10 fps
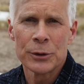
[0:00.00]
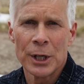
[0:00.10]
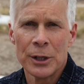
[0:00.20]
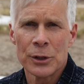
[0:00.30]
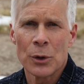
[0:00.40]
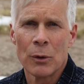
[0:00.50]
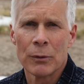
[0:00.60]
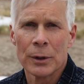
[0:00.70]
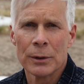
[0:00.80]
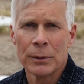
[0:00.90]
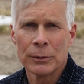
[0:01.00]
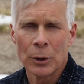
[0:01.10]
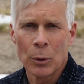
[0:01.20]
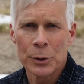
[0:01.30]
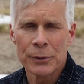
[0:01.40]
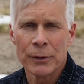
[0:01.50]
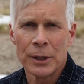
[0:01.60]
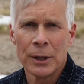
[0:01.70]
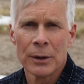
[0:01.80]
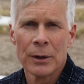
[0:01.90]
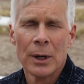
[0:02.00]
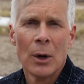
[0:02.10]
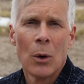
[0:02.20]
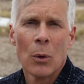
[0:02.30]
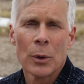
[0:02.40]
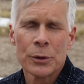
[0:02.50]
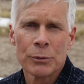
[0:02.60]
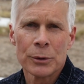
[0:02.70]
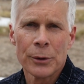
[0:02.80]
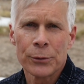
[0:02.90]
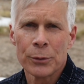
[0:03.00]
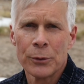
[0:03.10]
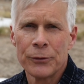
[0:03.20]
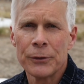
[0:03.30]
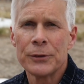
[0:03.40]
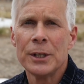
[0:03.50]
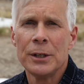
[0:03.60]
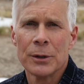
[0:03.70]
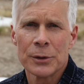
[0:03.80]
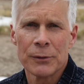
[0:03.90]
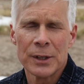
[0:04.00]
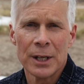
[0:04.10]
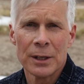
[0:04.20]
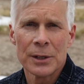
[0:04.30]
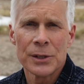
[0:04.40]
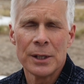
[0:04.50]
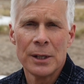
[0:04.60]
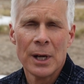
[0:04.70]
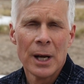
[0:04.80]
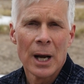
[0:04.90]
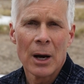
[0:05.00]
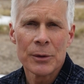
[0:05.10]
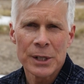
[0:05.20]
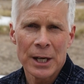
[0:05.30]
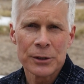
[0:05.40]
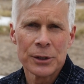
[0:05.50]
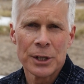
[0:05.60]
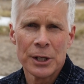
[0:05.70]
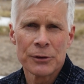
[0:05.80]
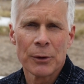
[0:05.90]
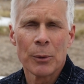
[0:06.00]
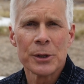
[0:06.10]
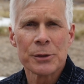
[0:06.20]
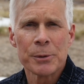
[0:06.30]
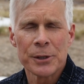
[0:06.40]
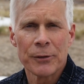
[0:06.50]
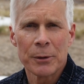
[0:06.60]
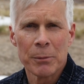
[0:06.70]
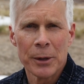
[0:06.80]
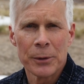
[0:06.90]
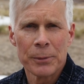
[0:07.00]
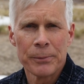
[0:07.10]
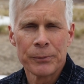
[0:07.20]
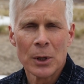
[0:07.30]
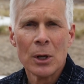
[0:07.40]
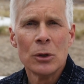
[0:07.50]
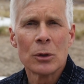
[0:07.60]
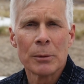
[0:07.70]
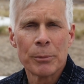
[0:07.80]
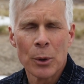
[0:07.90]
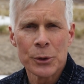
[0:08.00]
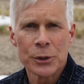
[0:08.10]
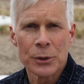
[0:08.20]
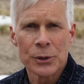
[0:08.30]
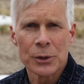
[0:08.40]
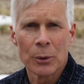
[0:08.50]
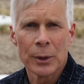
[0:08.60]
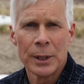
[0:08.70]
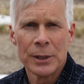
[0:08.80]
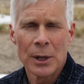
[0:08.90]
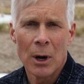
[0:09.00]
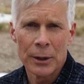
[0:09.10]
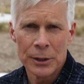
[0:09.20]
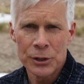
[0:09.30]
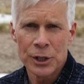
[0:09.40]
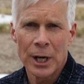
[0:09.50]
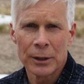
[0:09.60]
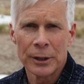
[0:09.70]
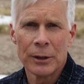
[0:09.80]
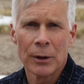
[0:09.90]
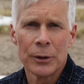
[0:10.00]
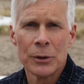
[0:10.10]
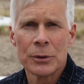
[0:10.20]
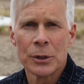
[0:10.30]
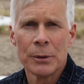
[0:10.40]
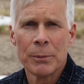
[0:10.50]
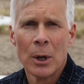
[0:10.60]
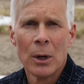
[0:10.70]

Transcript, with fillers: changes over the course of a year, or drill through 15 years of data to see how it's actually changed for one specific month. You can post your story on this channel here on YouTube,